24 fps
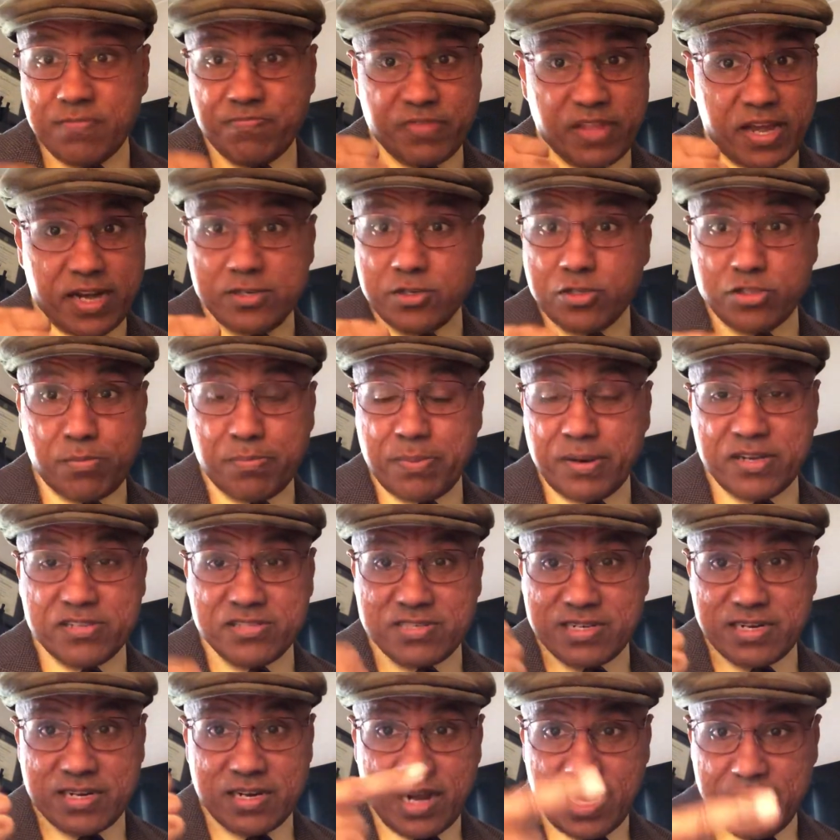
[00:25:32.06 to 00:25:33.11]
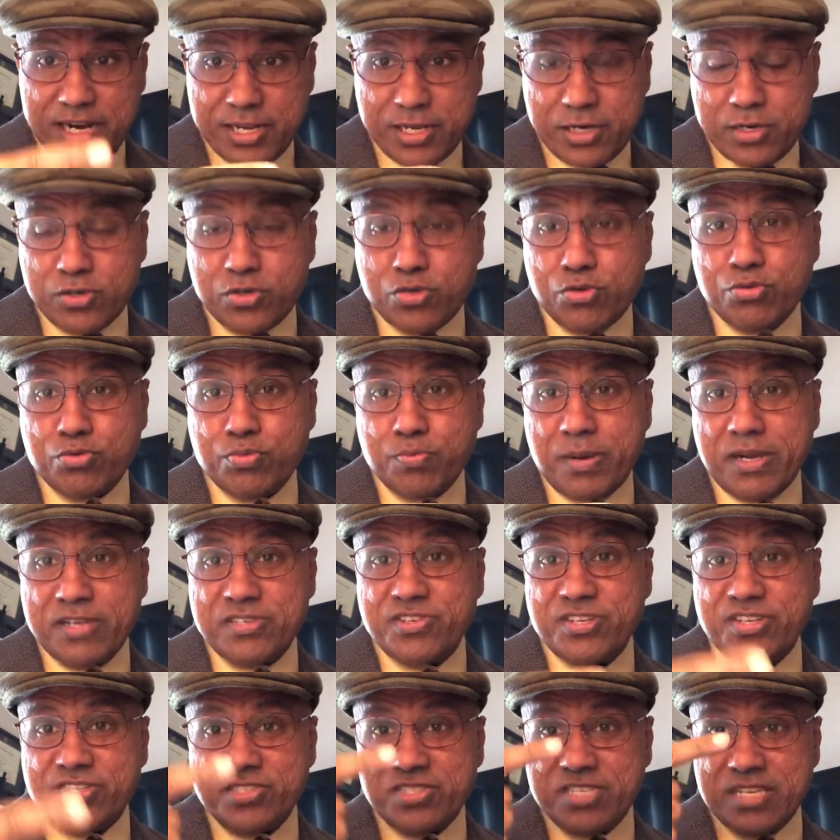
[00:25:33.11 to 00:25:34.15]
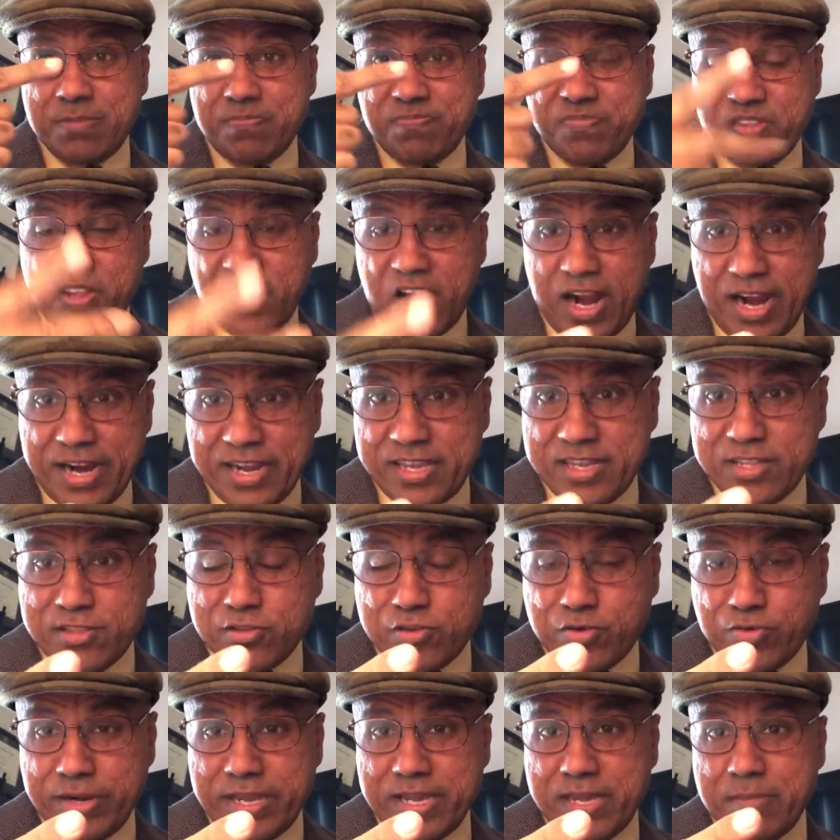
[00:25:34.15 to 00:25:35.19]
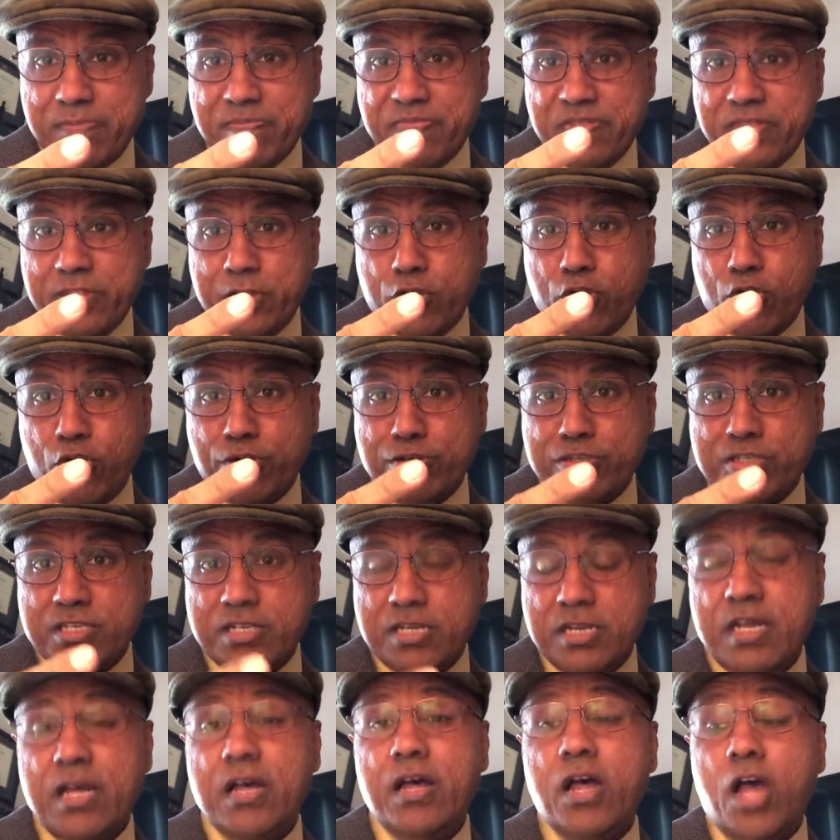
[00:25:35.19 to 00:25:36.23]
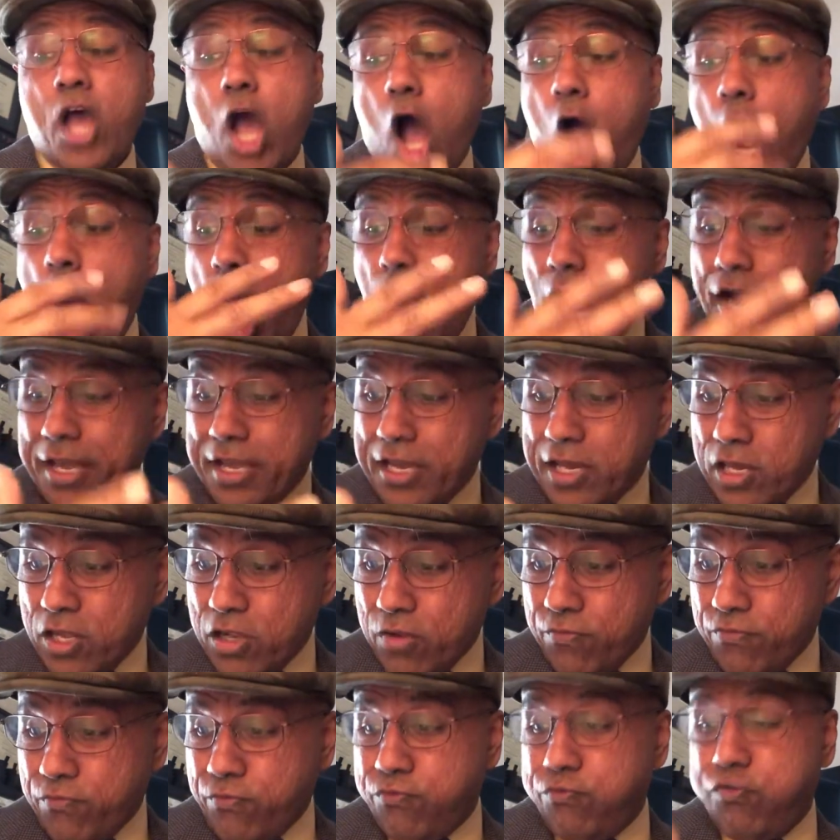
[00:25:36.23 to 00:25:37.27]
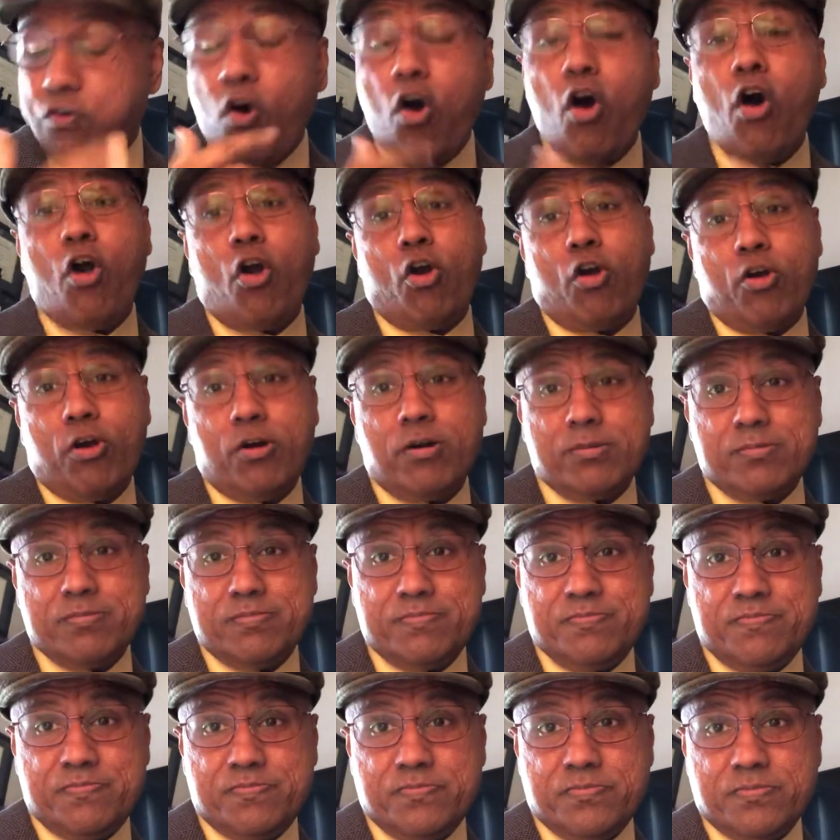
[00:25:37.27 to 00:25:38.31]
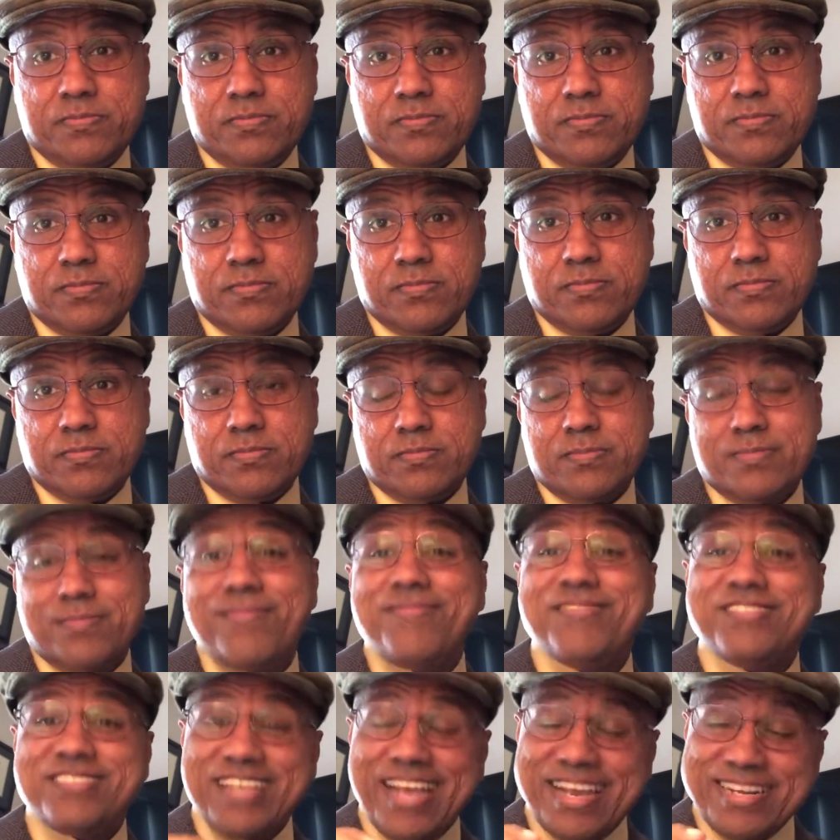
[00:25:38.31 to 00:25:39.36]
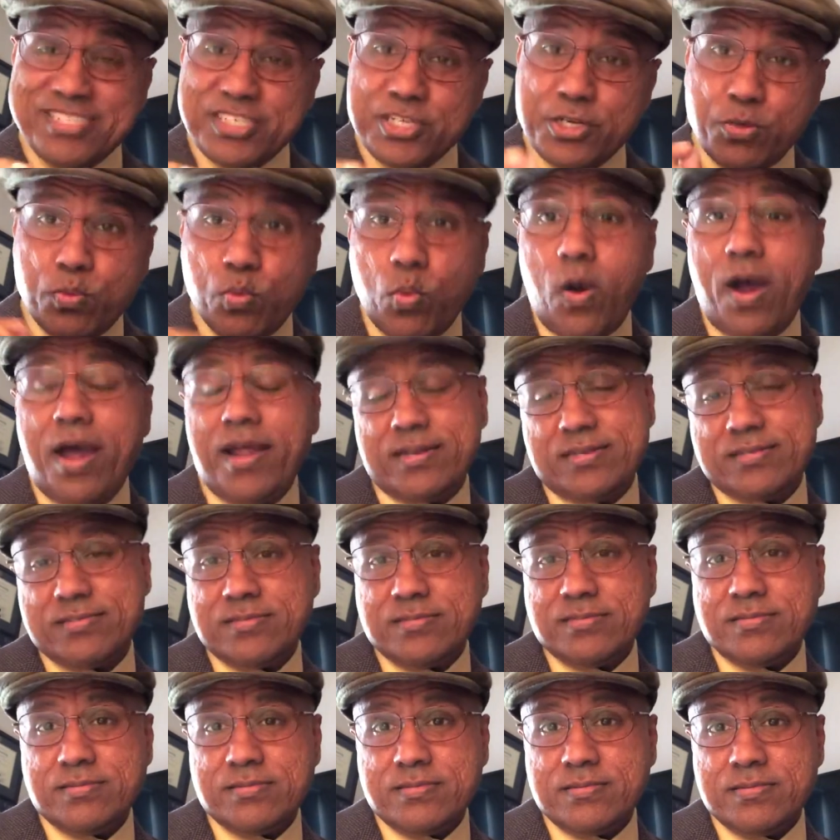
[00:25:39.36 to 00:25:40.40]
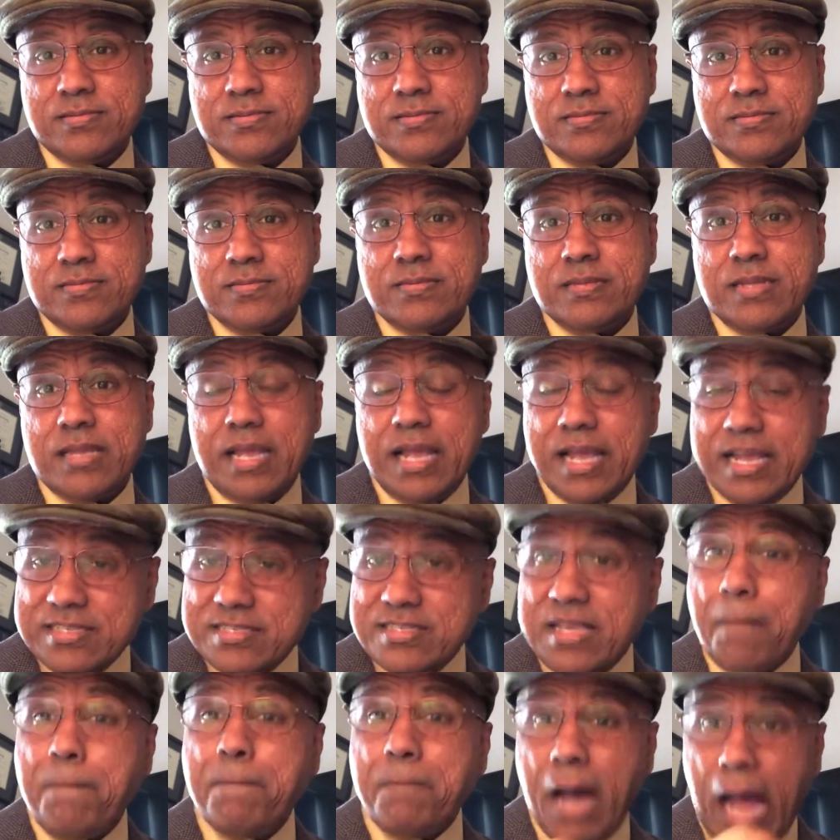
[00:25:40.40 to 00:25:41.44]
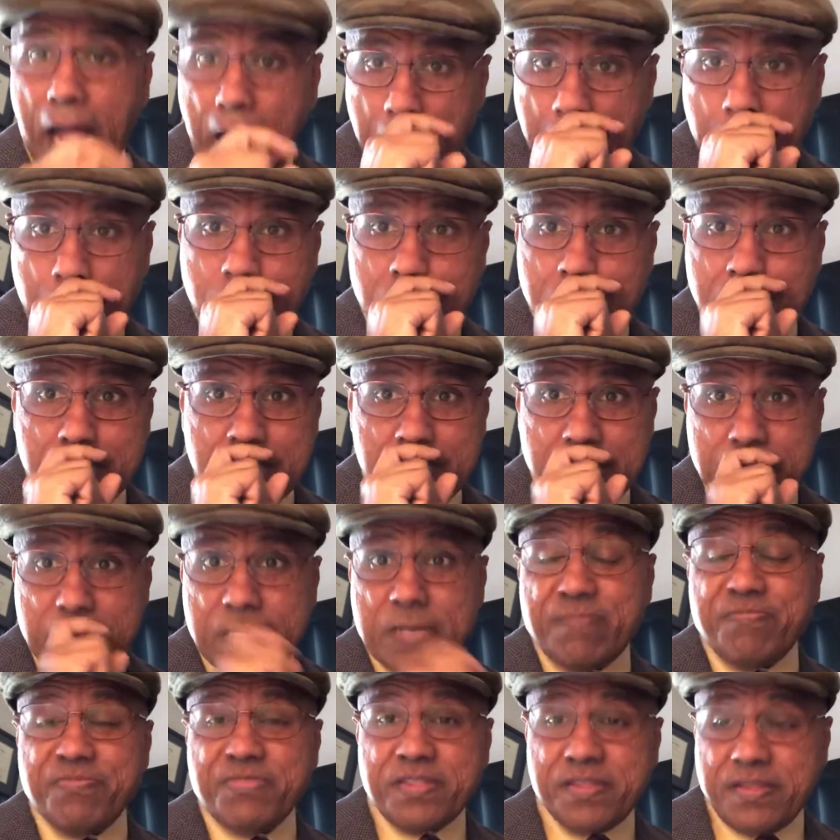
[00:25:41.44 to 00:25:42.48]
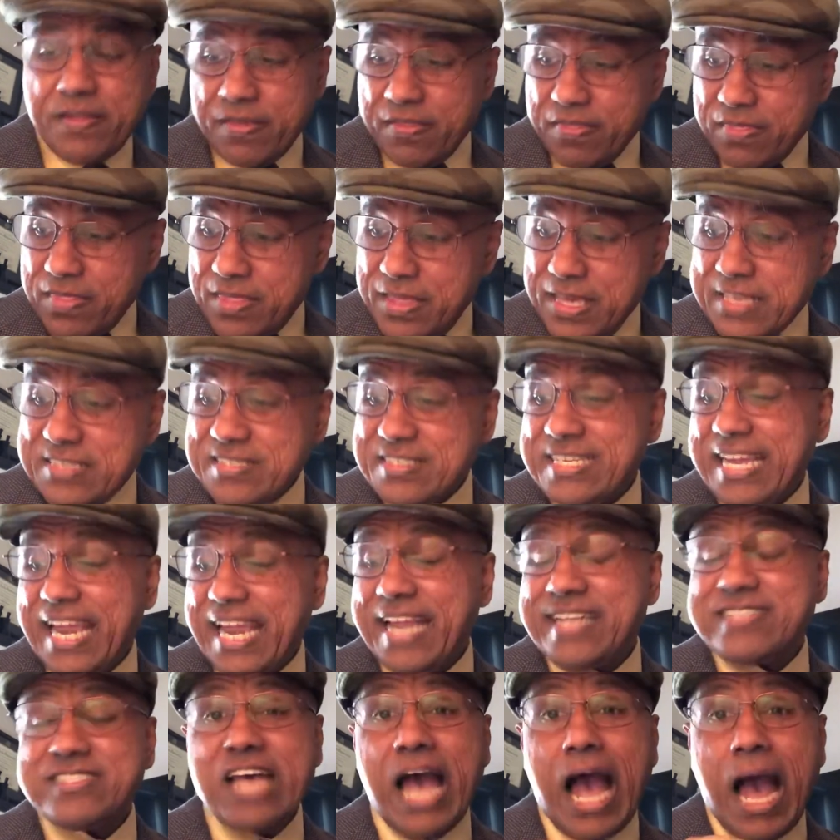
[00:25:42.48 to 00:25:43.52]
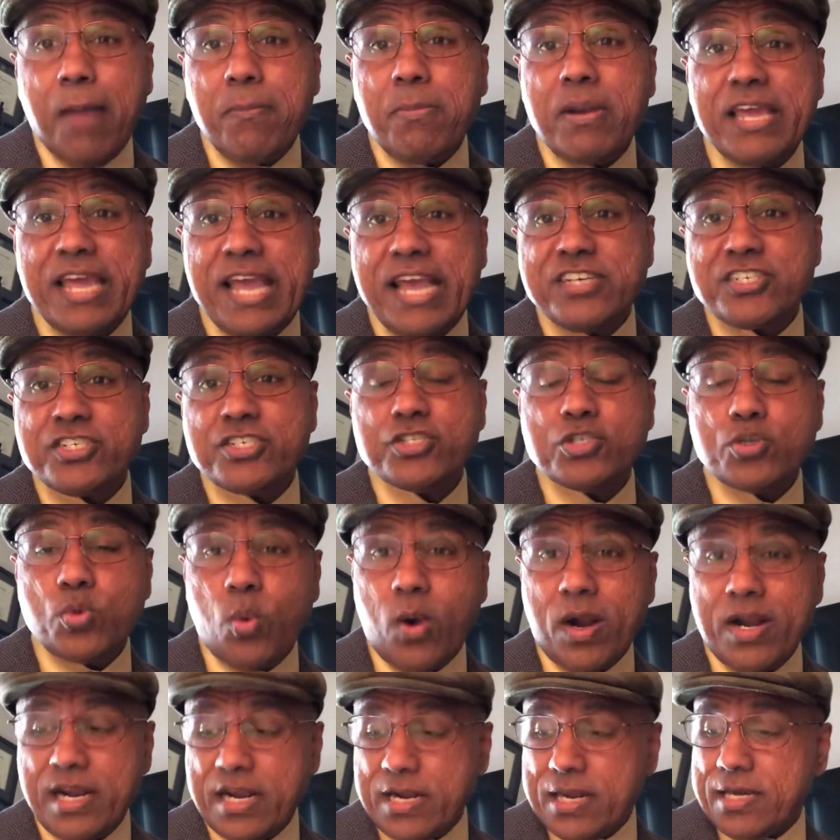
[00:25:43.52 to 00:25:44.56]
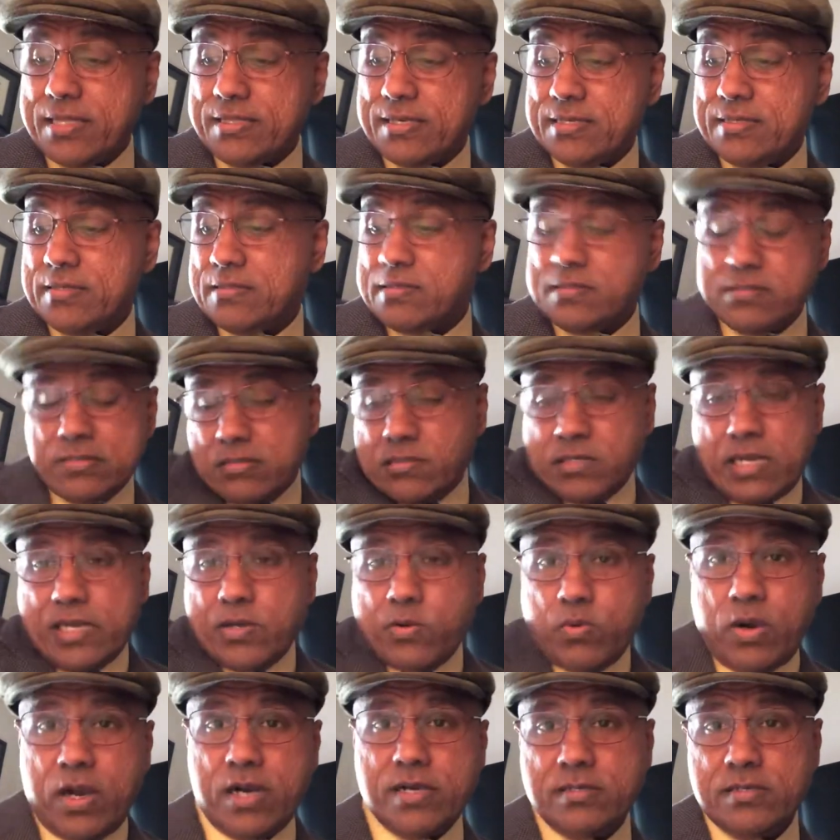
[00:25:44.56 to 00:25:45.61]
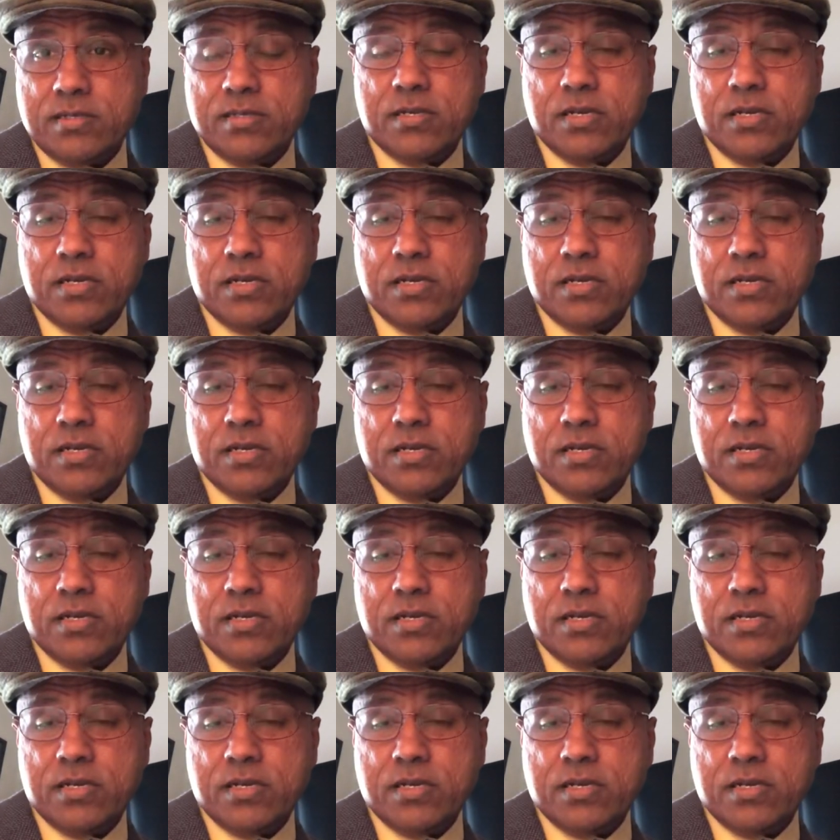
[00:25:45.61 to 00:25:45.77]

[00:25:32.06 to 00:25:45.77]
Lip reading: not to the president. Article 2, presidency. Article 3, the courts. Article 4, Section 1, is about the state's obligation to one another. Like what?